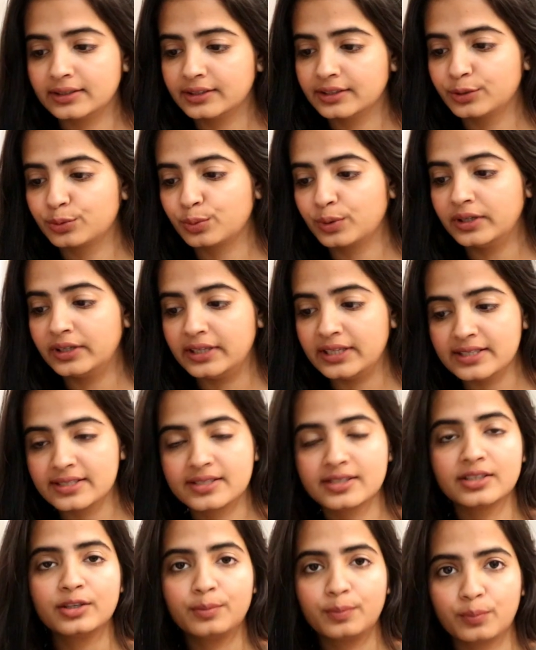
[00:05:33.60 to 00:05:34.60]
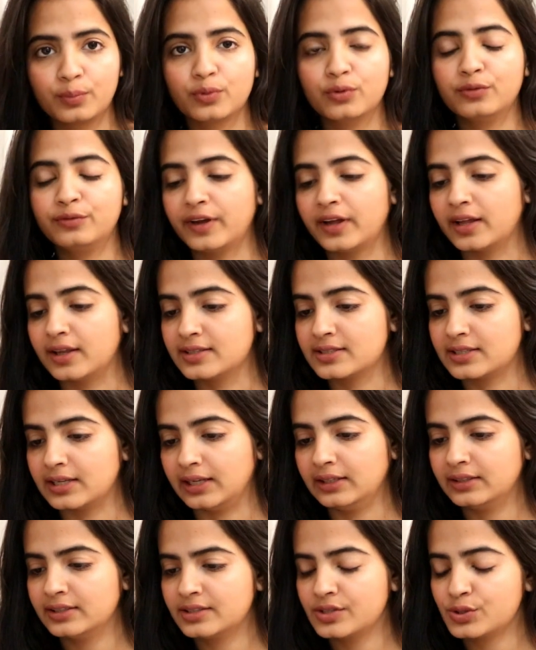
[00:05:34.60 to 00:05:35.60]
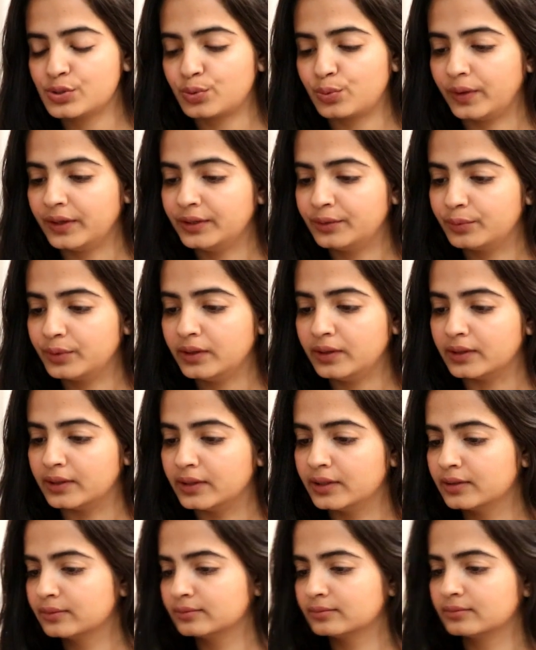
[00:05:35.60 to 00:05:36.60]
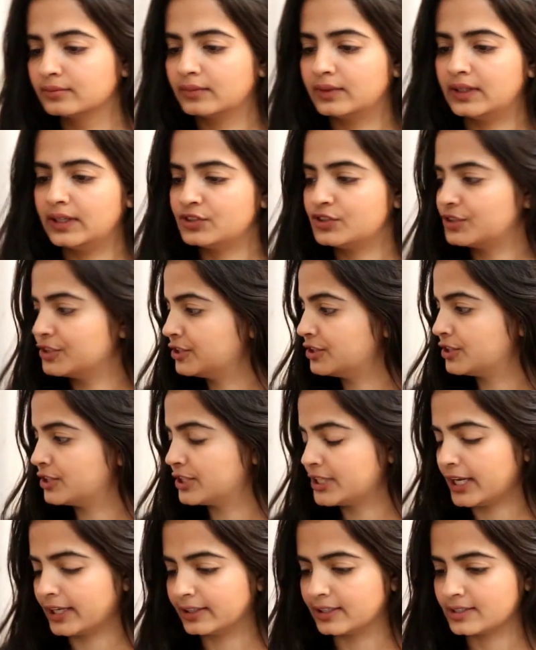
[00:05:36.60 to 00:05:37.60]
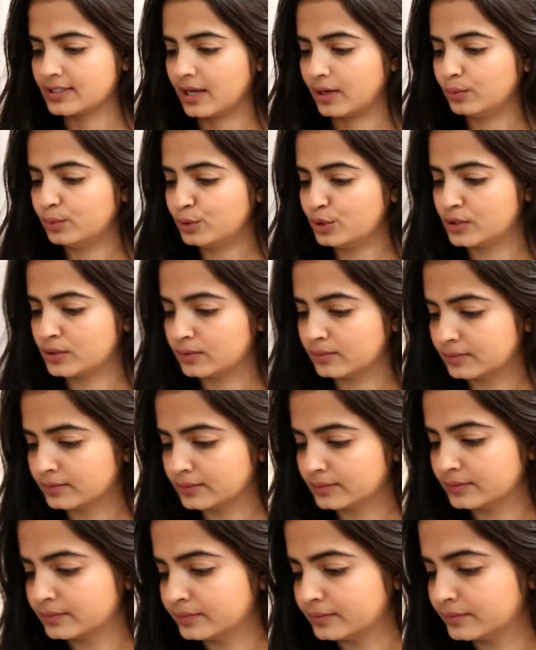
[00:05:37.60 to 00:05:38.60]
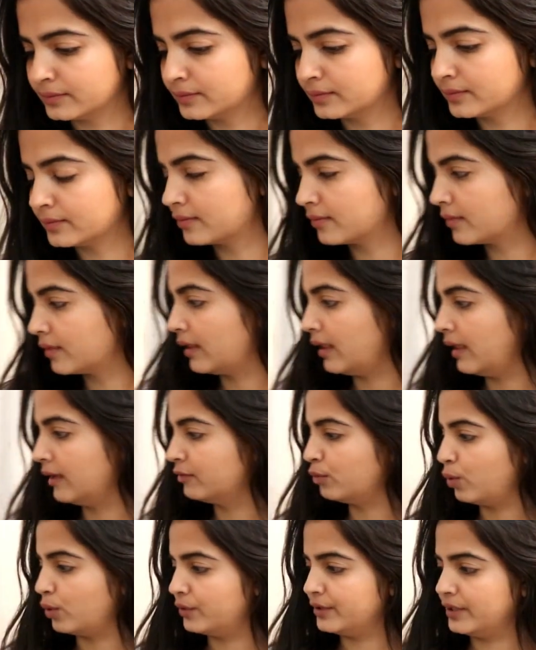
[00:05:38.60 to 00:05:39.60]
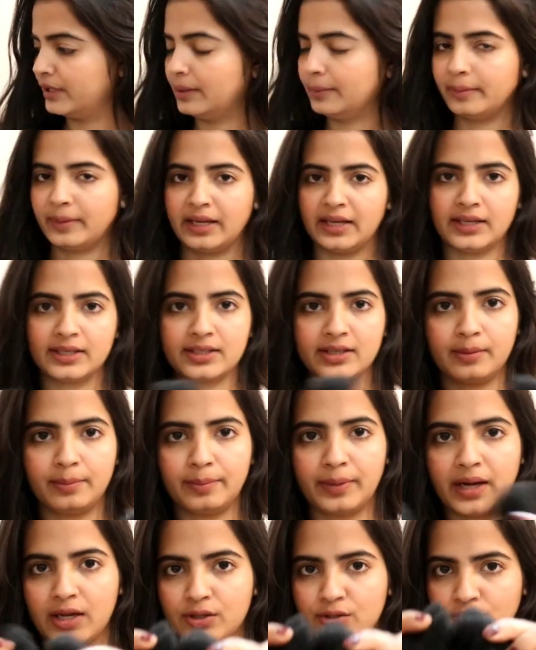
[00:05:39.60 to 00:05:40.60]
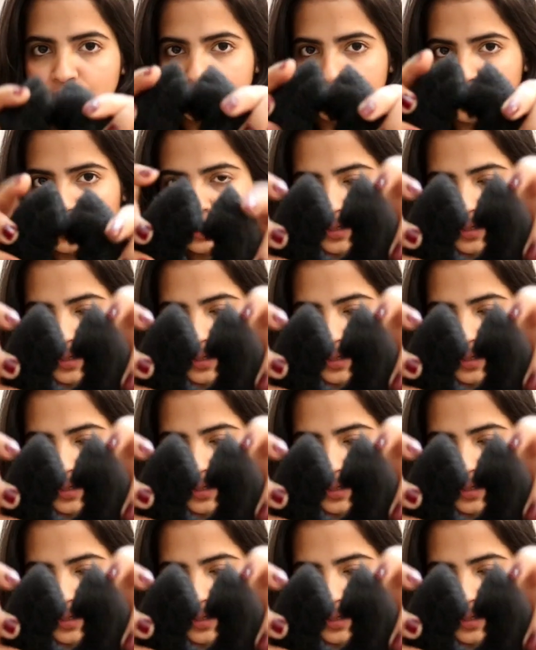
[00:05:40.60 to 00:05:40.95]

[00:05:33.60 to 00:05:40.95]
turned into a decent poof hairstyle. This is quite weird. Let's just check this out. I've already made a part of